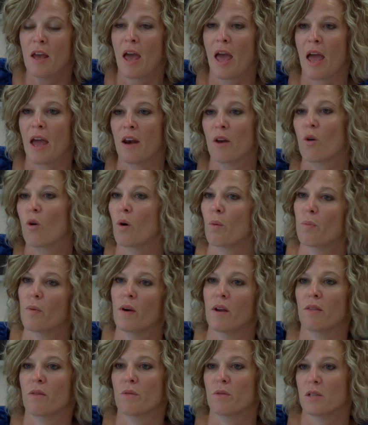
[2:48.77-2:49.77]
and
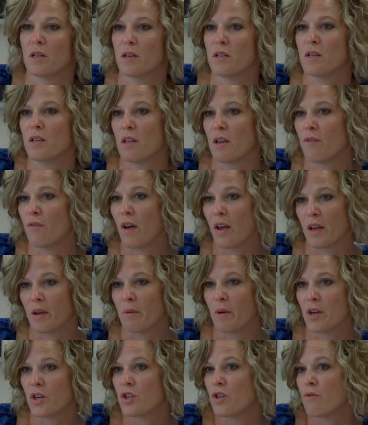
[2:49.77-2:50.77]
incorporate those into the
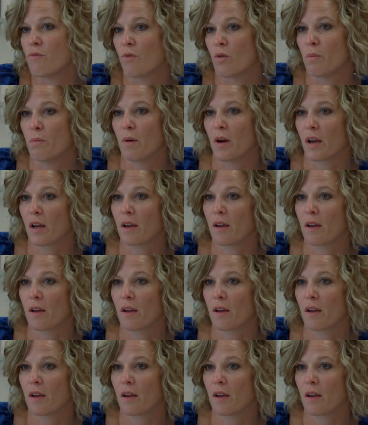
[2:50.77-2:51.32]
evaluation rubric.